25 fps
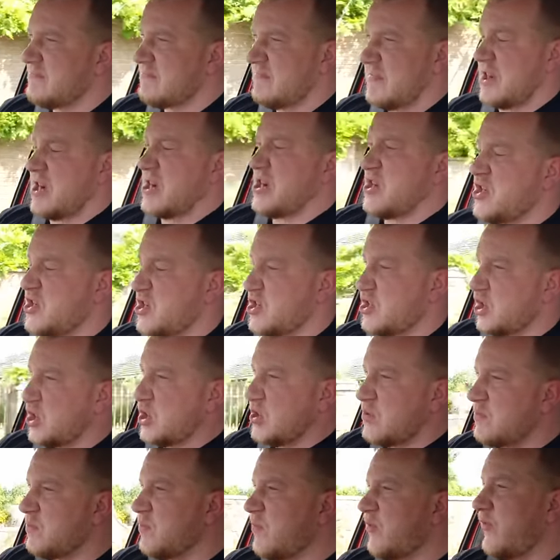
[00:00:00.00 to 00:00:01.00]
I
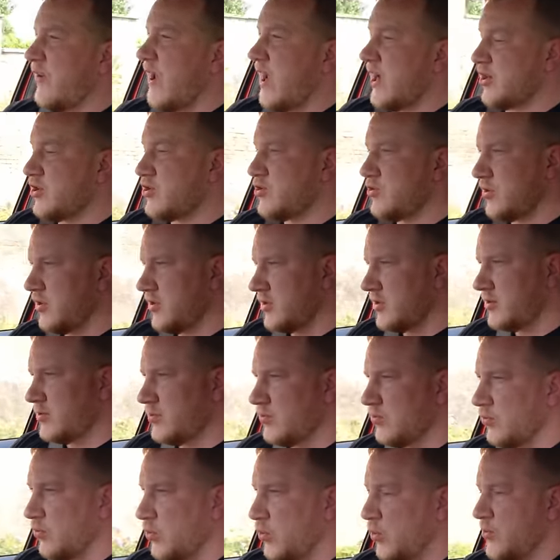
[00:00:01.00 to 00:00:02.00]
assume Vectras
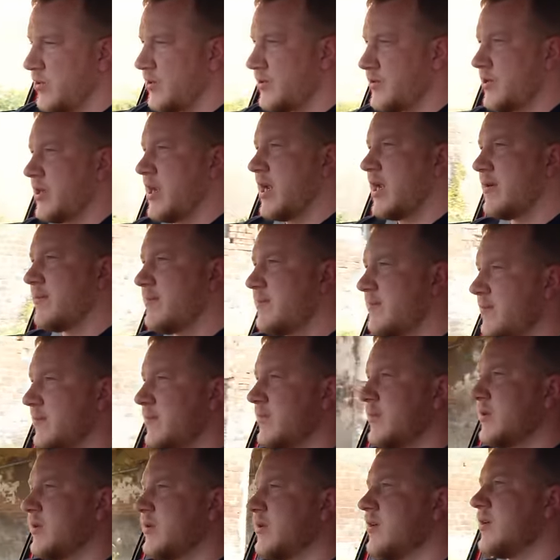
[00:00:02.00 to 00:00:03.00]
were all the same.
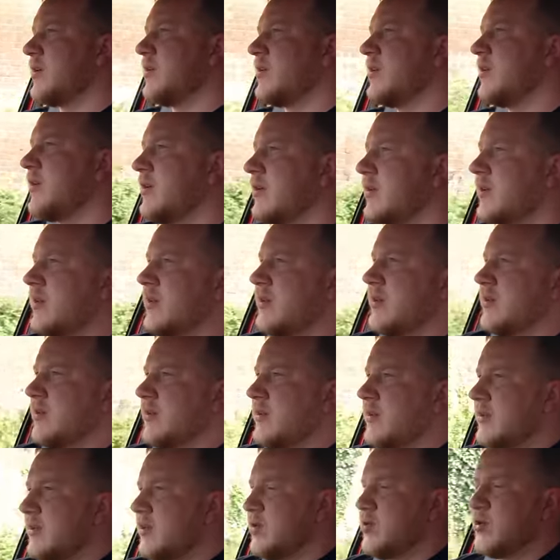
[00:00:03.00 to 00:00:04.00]

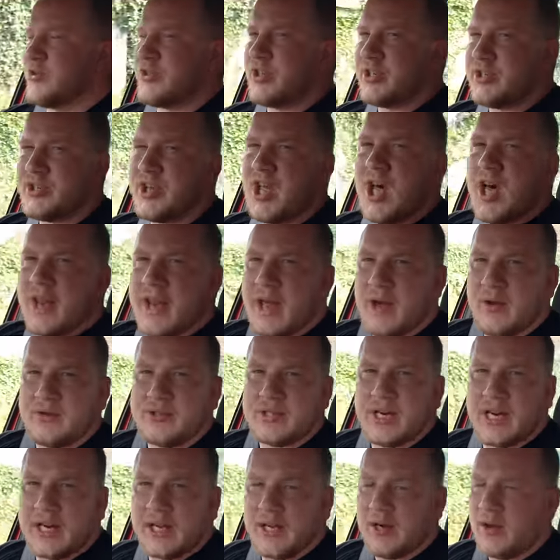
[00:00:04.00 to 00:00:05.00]
Of course, I started out
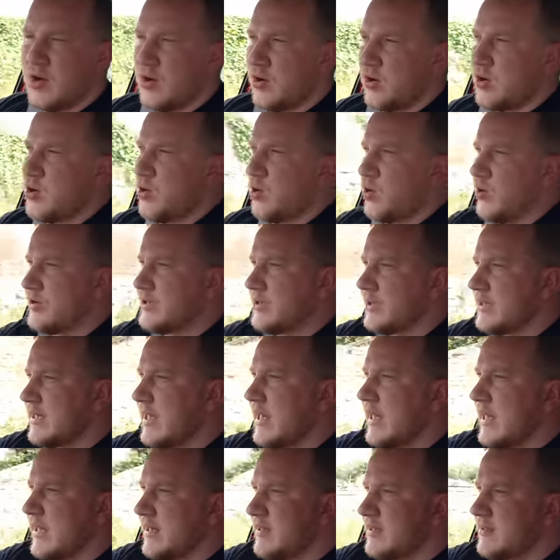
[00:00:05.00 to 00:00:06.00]
selling a lot of Corsa
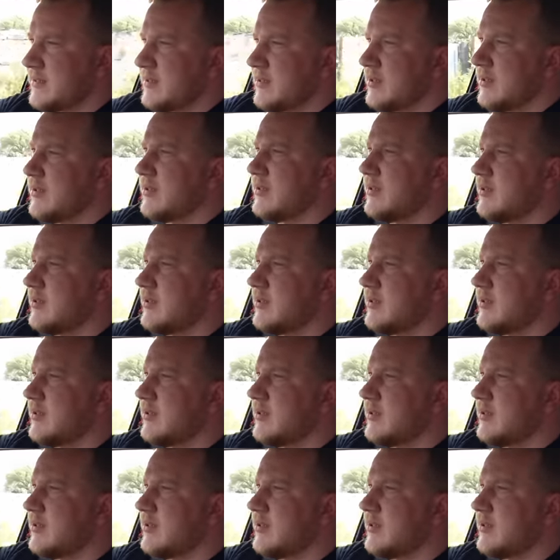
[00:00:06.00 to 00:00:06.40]
Ds,